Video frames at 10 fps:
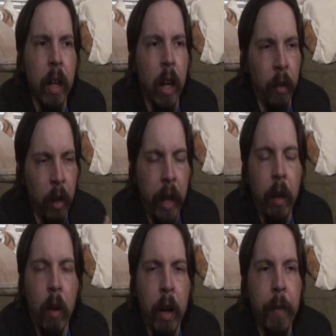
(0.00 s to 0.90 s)
Until
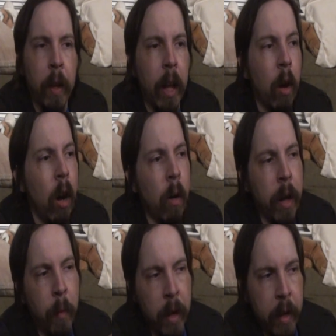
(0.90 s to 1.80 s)
later on I figured out, oh,
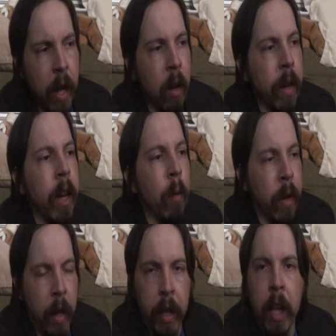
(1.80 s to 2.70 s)
it went down, and it went
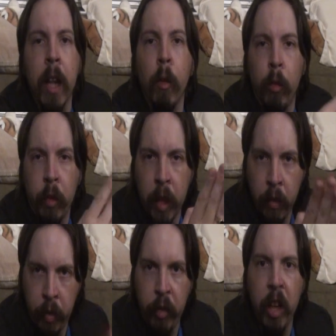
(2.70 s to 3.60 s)
down again, and it was
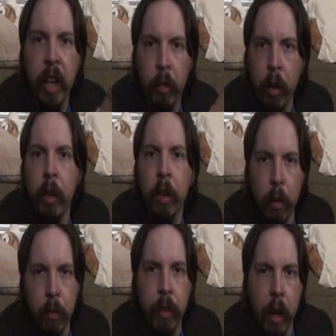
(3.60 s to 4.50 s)
consistently starting to
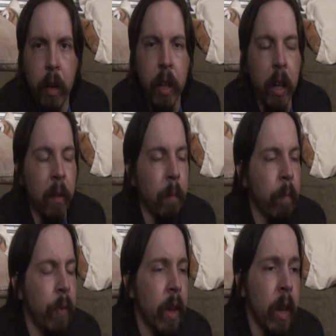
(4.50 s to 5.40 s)
go down again.
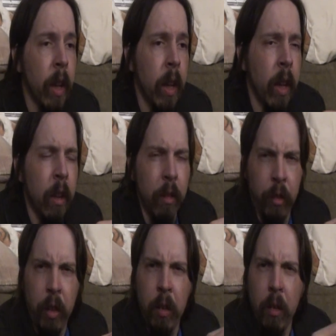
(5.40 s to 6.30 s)

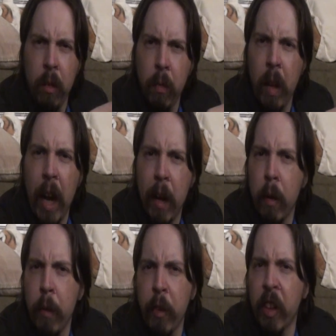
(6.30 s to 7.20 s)
So, I don't
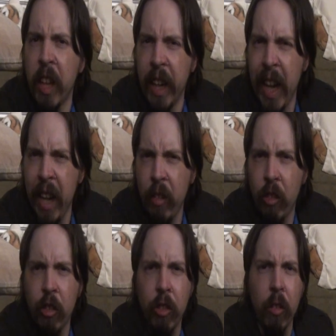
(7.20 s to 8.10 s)
know if that's a
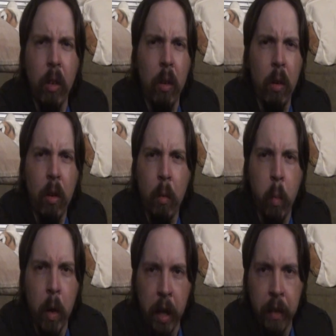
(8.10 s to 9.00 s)
glitch, or
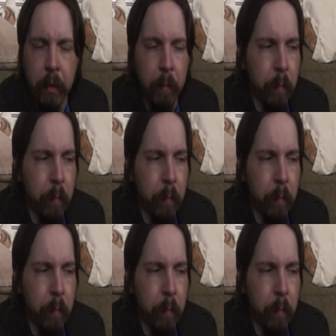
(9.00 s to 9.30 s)
what.